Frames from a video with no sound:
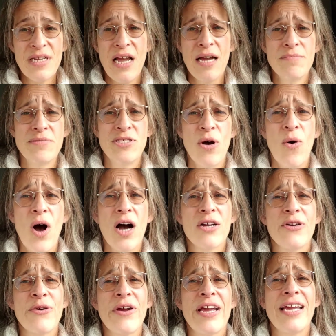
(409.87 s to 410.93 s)
I'm so
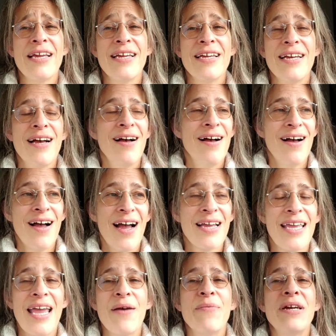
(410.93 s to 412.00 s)
hungry. I
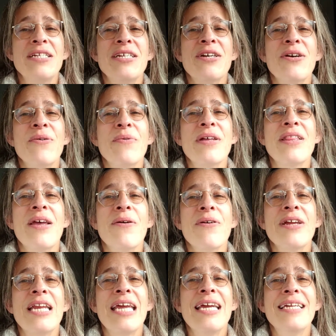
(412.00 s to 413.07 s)
can't wait to go in there
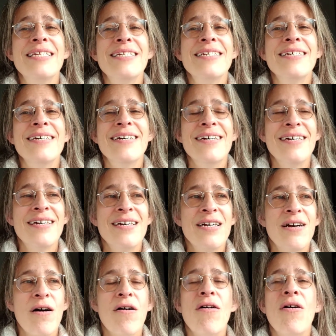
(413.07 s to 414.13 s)
and eat.
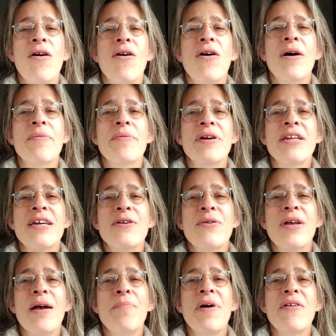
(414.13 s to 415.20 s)
Oh, I'm going to go
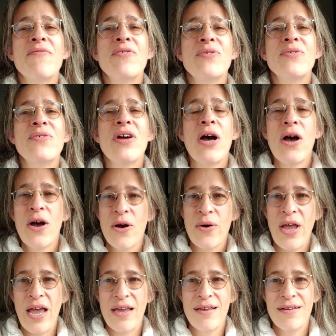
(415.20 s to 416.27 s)
get my food.
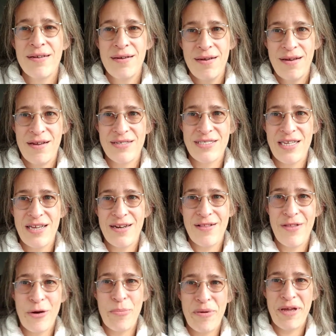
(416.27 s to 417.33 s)
Okay. I'll see you in a
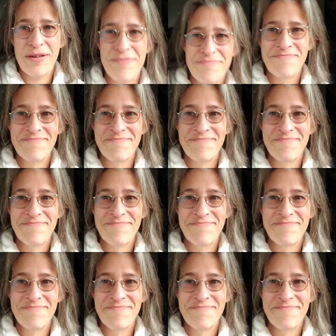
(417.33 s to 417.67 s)
little bit.